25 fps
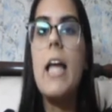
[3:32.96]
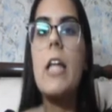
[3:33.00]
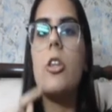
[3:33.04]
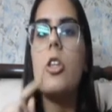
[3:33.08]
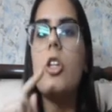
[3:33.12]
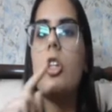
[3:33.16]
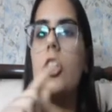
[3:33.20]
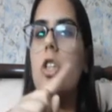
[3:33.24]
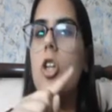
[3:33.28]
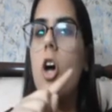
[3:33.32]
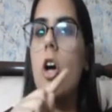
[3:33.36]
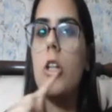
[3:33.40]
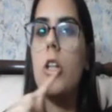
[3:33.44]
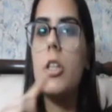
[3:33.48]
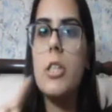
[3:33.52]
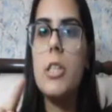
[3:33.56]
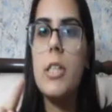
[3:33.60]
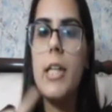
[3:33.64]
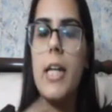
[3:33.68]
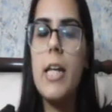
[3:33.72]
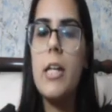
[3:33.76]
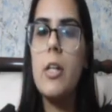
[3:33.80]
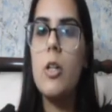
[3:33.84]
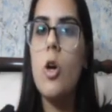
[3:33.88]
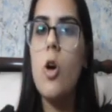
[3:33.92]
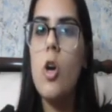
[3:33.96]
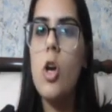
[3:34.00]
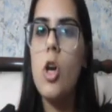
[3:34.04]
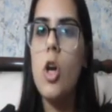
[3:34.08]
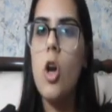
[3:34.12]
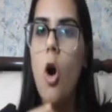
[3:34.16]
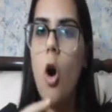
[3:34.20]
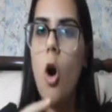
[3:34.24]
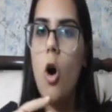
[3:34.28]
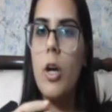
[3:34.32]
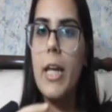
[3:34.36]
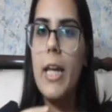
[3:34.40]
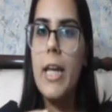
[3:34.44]
The doctor can go
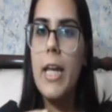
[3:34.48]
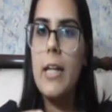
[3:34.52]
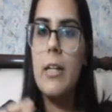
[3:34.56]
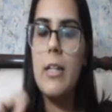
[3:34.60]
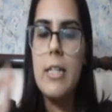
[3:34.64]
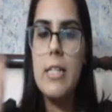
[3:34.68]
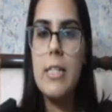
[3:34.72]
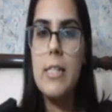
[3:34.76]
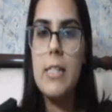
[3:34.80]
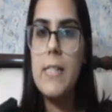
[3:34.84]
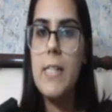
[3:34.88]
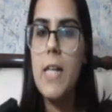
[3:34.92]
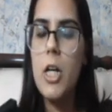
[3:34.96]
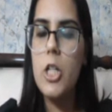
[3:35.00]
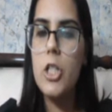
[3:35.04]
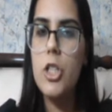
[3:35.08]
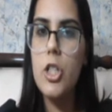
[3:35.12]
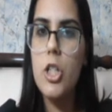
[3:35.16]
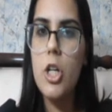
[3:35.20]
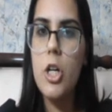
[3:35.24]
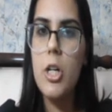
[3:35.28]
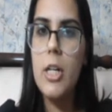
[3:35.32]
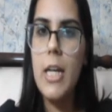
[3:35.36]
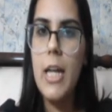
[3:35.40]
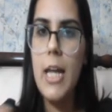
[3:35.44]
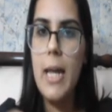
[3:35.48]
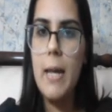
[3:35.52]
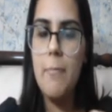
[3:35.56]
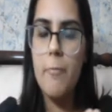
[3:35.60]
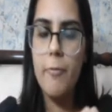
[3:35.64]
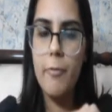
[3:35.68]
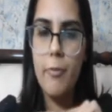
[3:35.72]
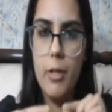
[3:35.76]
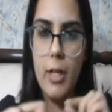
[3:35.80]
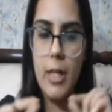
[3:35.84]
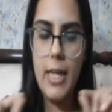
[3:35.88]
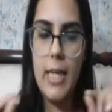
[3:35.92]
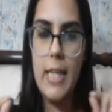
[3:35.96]
log in, search your
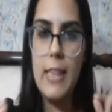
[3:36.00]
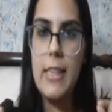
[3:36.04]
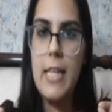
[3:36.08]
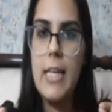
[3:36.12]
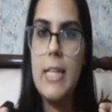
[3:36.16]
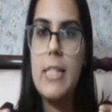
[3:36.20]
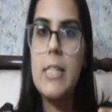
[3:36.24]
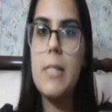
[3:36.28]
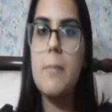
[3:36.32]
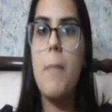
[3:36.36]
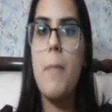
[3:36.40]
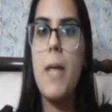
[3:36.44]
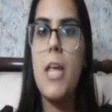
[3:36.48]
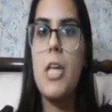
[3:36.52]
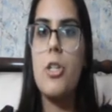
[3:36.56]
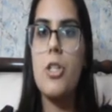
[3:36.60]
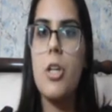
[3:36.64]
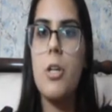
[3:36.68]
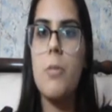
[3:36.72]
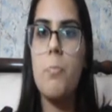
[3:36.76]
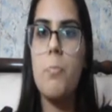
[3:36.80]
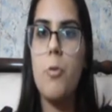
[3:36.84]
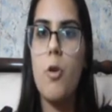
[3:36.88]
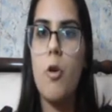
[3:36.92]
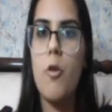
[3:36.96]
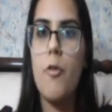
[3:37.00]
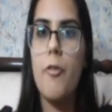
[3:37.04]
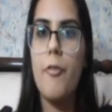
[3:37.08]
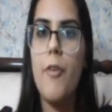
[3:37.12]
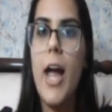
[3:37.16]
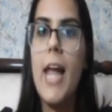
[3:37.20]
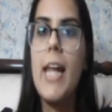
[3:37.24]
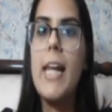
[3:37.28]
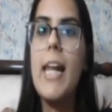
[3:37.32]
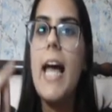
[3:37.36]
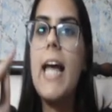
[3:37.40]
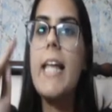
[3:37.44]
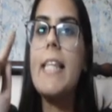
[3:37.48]
name in his patient
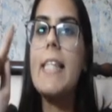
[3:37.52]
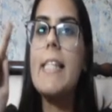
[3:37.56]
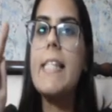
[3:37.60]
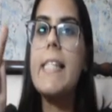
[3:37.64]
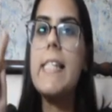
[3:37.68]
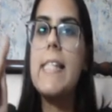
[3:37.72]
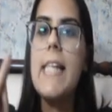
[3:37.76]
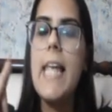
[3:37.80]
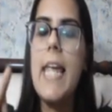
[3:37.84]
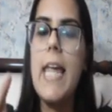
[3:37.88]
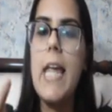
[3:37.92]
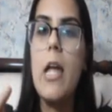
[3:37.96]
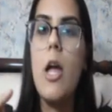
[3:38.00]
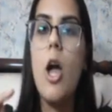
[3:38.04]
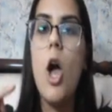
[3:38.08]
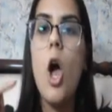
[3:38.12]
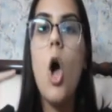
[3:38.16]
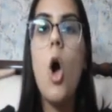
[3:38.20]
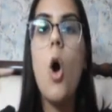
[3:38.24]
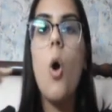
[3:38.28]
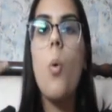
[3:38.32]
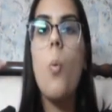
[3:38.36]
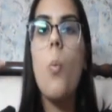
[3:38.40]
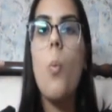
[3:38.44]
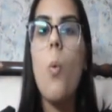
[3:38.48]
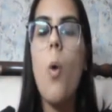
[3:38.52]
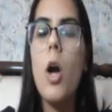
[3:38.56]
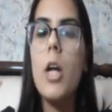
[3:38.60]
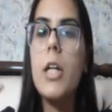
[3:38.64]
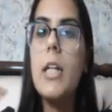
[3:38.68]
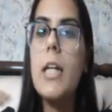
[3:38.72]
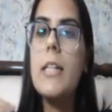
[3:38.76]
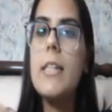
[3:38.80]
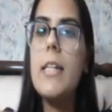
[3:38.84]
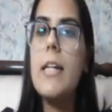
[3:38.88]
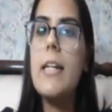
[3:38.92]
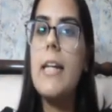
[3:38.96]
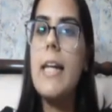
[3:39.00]
profile and see what
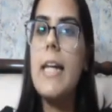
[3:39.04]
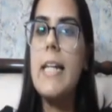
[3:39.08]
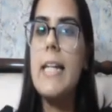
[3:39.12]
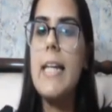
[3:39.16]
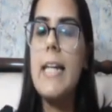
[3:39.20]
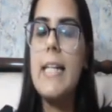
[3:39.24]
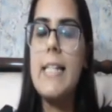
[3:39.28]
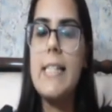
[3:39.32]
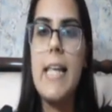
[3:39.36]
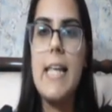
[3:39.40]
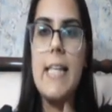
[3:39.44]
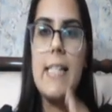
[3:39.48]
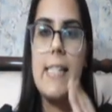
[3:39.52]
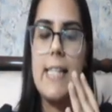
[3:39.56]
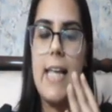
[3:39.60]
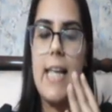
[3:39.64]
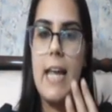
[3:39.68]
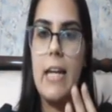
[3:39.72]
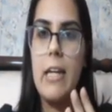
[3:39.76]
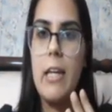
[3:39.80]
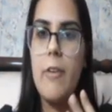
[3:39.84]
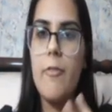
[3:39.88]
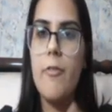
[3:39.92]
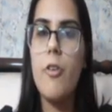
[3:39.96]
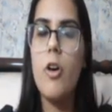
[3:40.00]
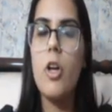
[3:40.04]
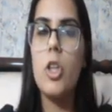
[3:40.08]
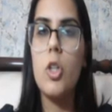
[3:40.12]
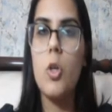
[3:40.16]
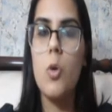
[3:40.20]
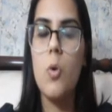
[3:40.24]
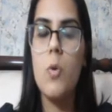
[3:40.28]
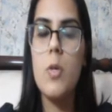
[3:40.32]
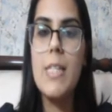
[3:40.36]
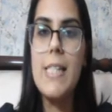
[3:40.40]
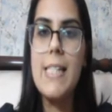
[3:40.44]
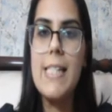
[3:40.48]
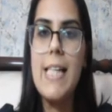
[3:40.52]
are the readings he's getting for
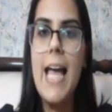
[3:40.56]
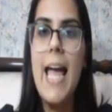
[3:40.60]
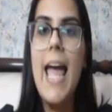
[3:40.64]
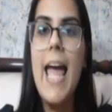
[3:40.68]
those